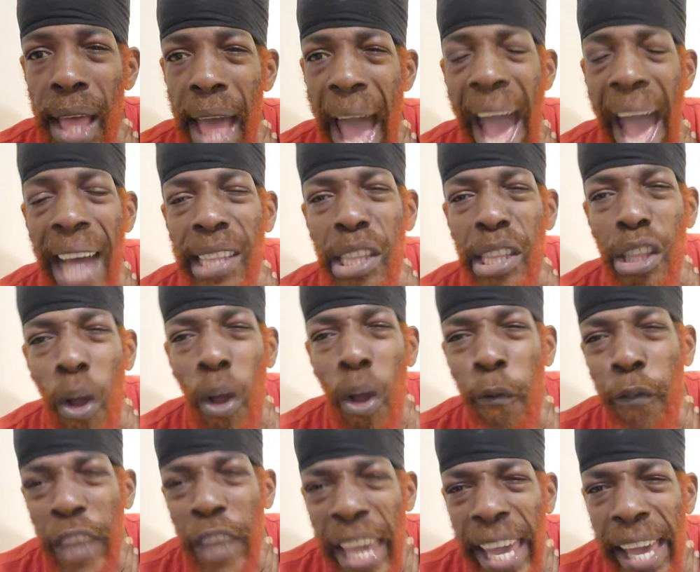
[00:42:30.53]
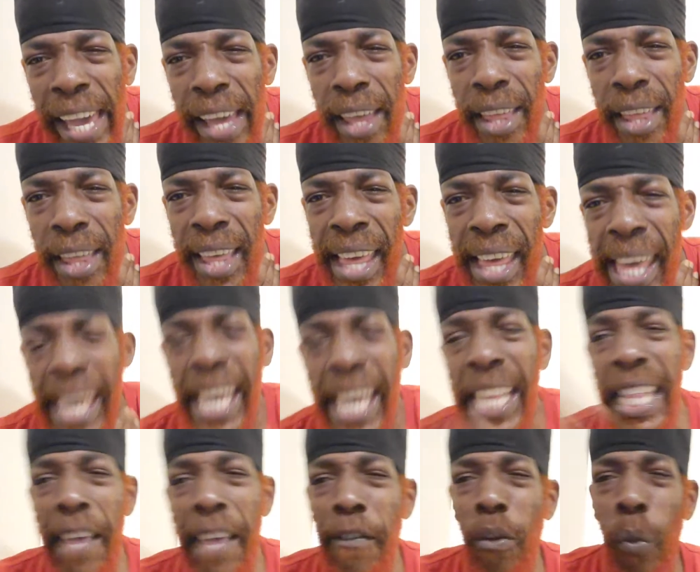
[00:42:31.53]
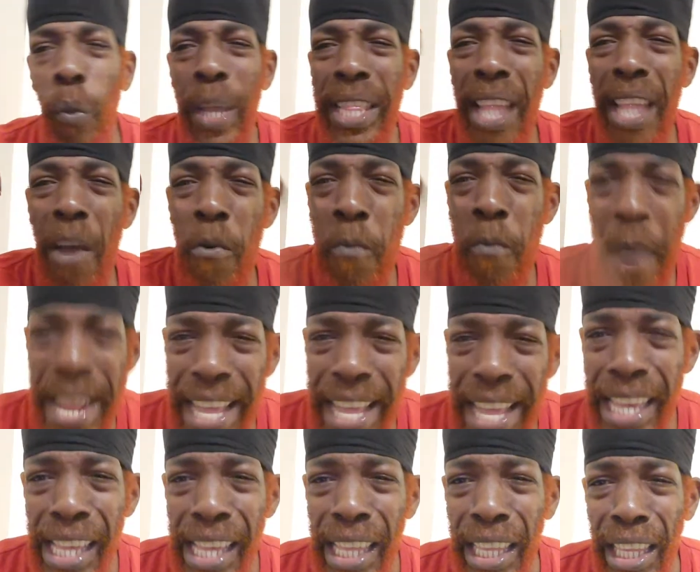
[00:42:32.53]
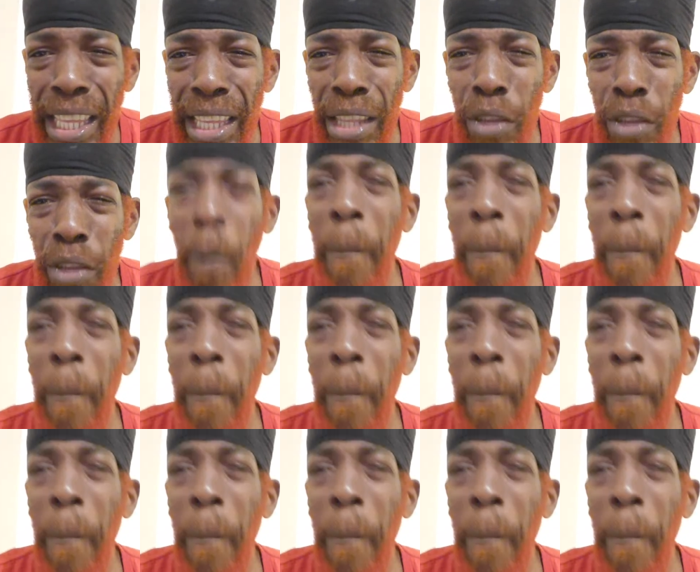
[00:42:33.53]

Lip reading: Have no fear. And even when they're ready to